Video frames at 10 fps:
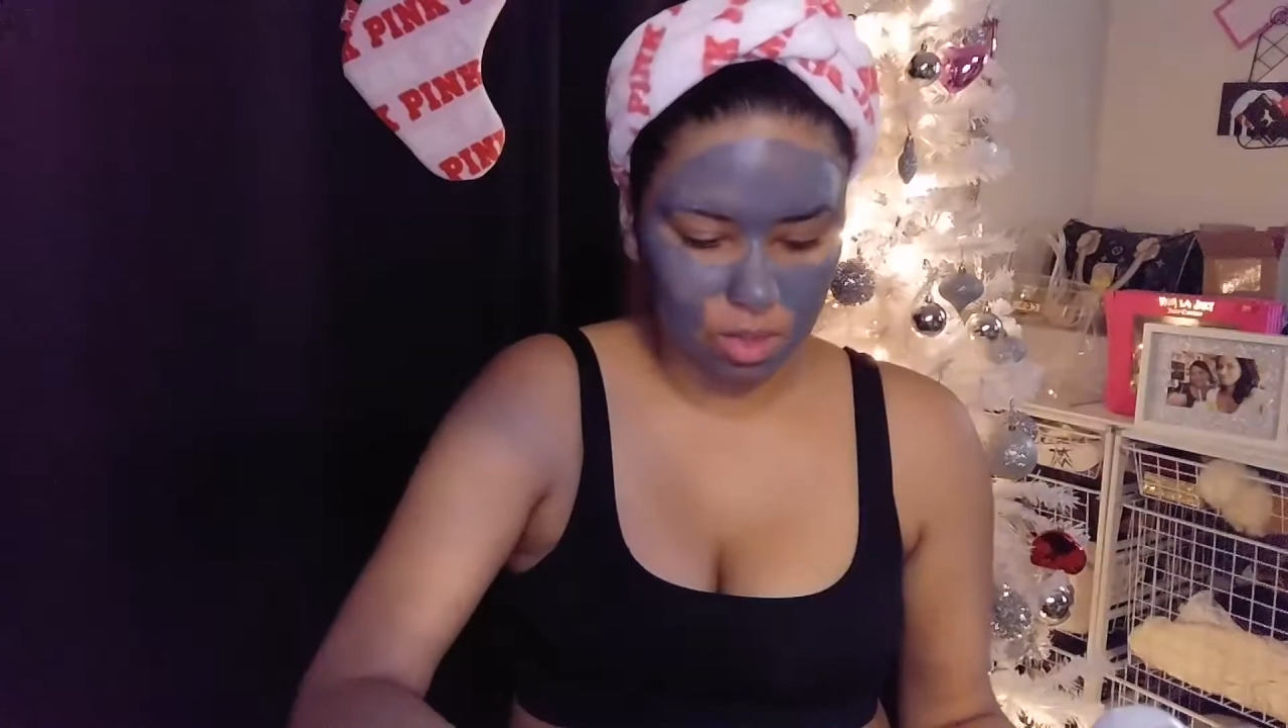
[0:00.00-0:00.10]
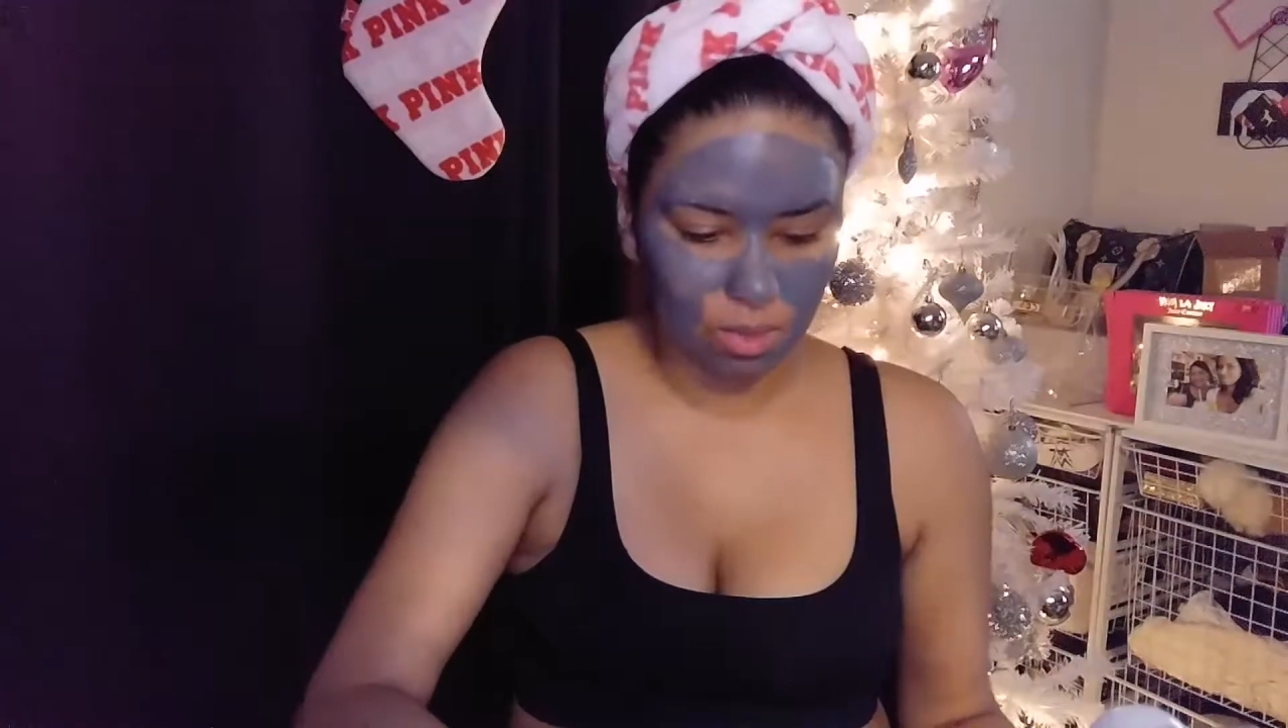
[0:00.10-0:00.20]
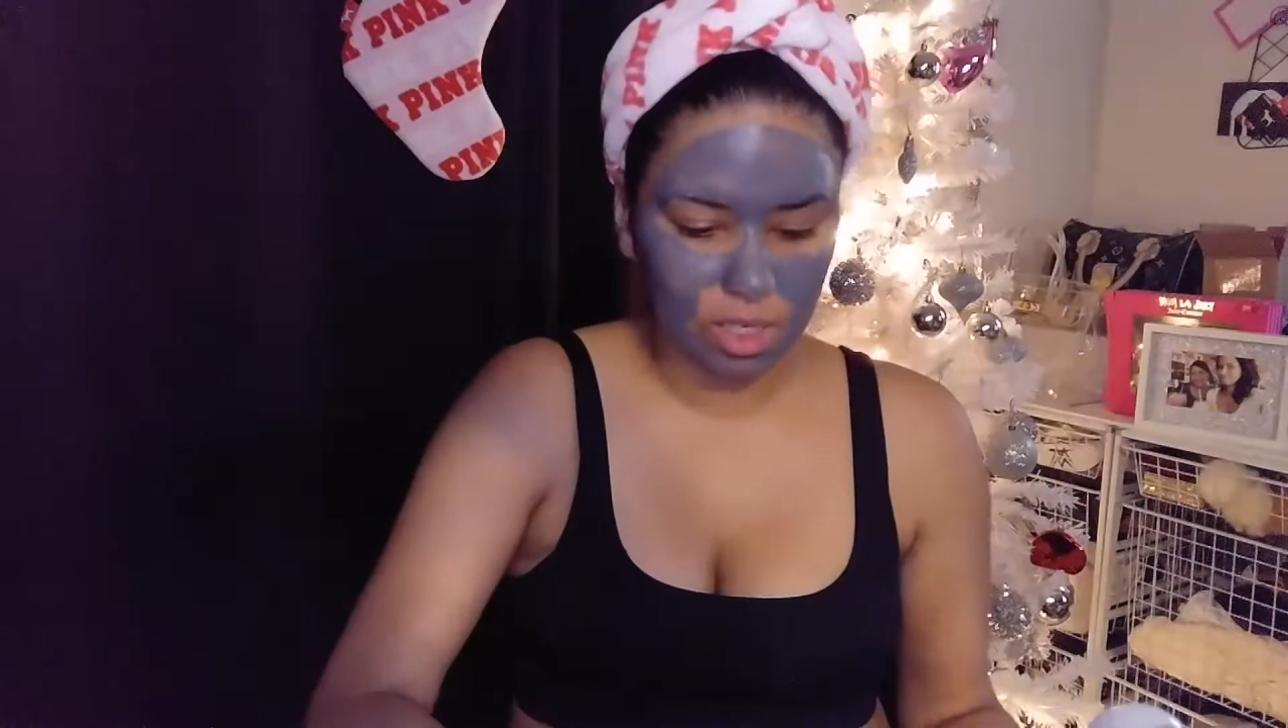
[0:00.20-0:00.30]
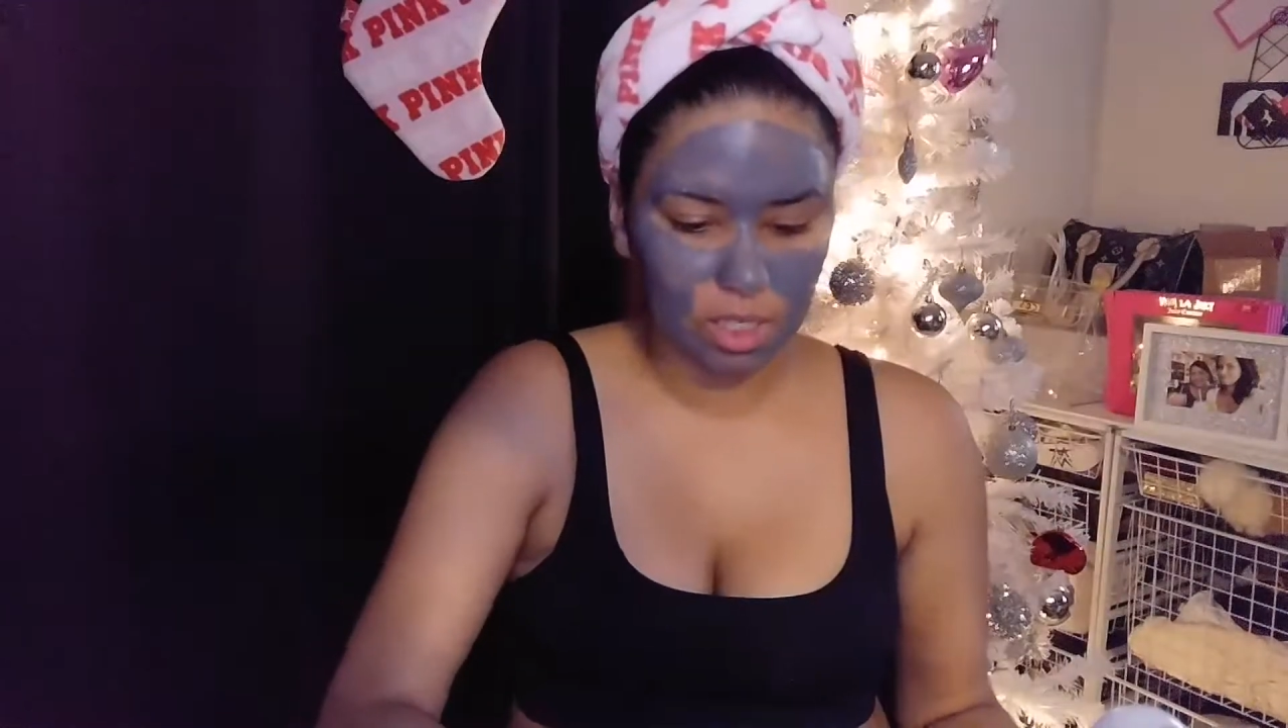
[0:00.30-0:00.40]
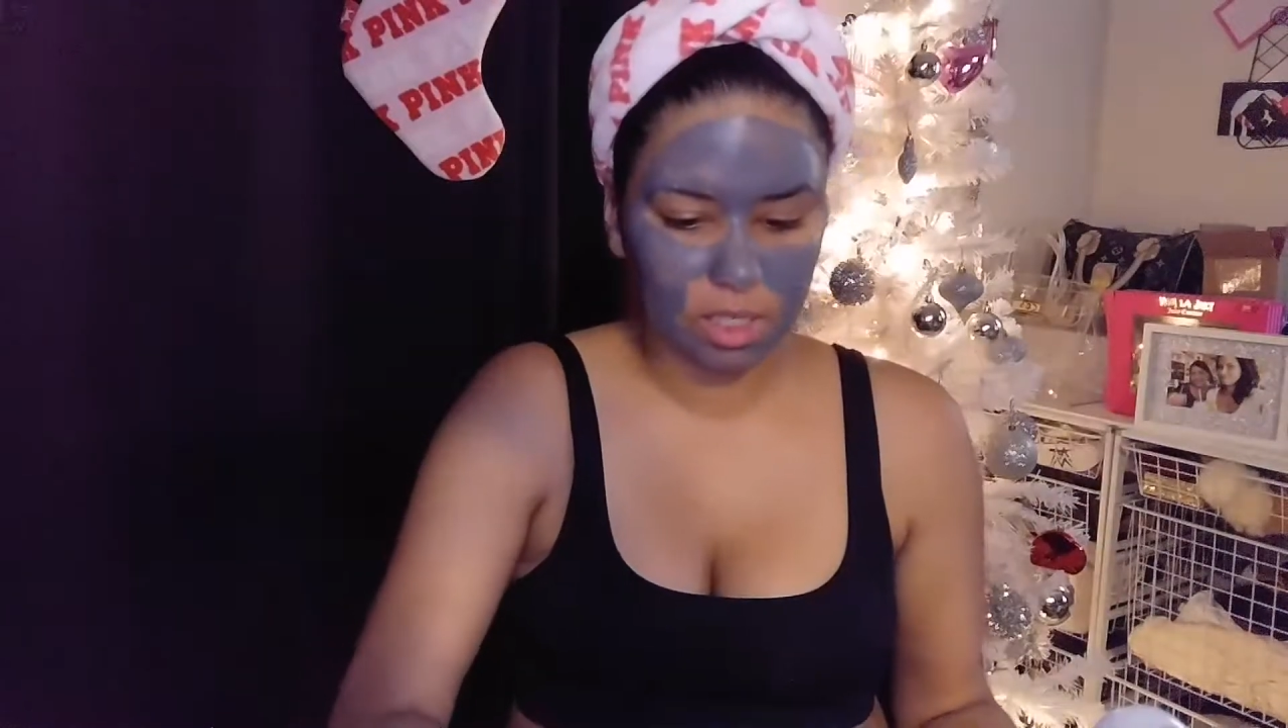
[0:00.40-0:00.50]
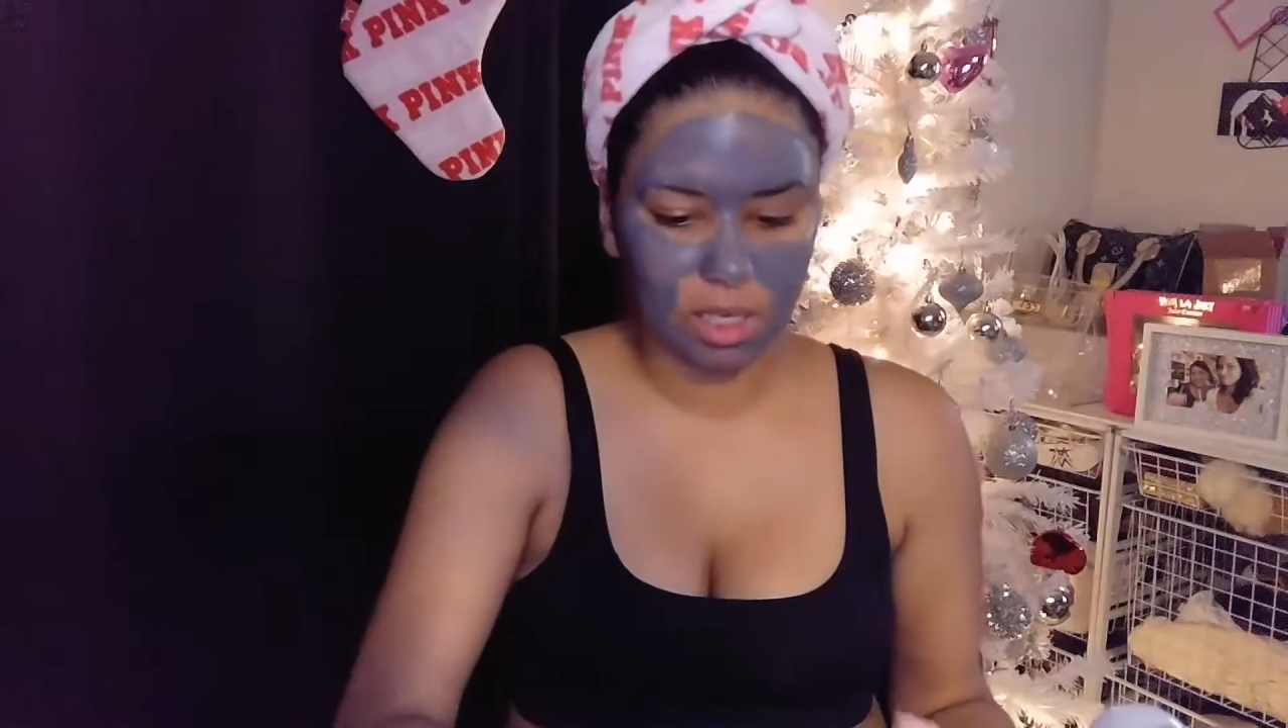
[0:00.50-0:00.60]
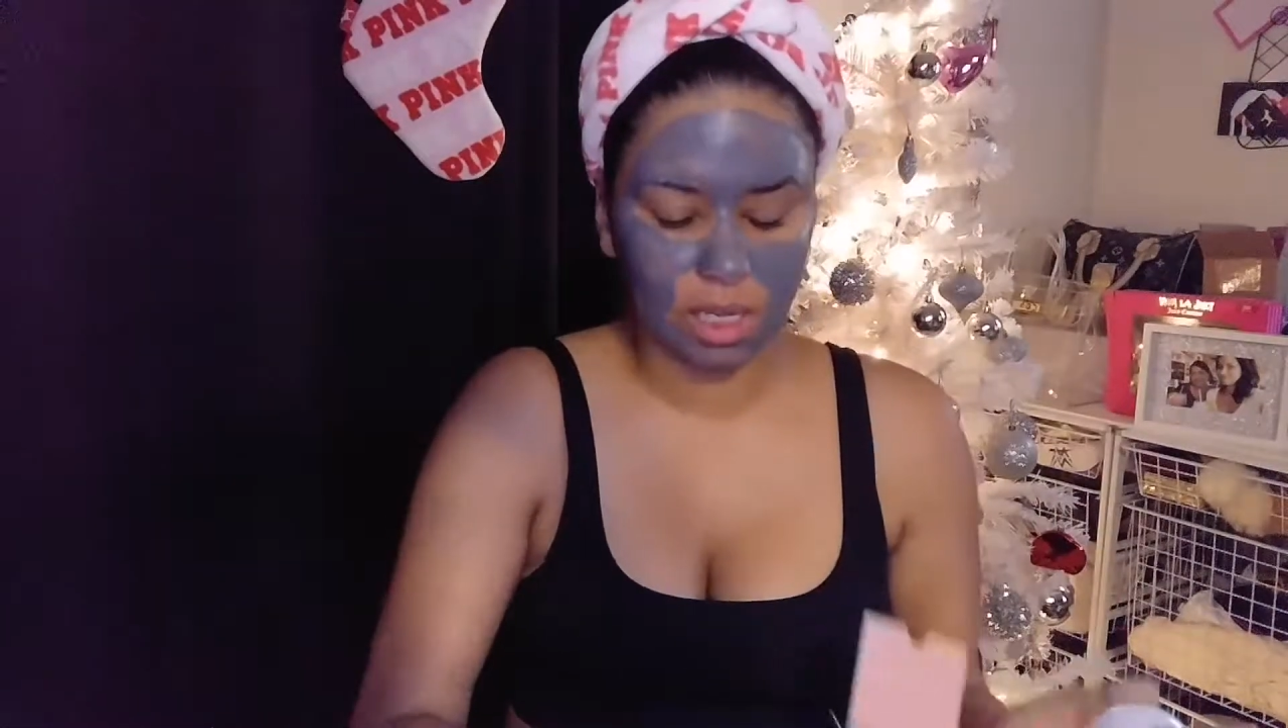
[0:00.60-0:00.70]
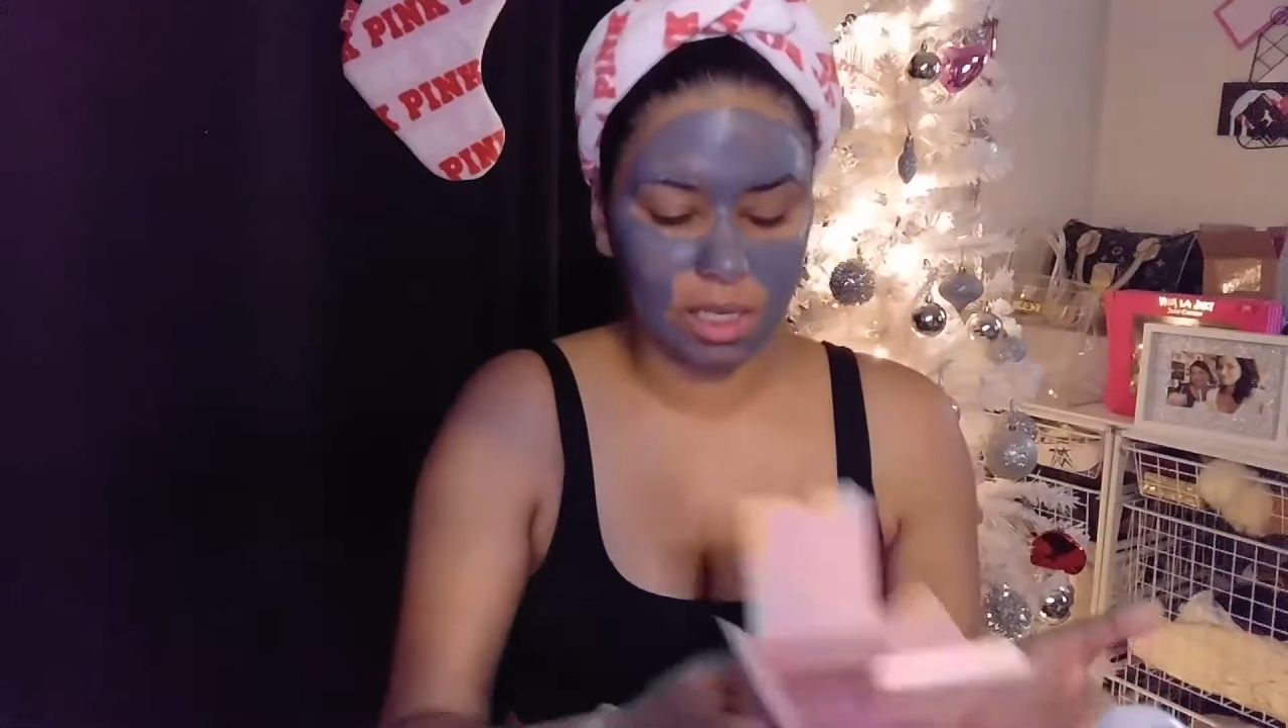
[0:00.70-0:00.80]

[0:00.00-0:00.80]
So what does it say?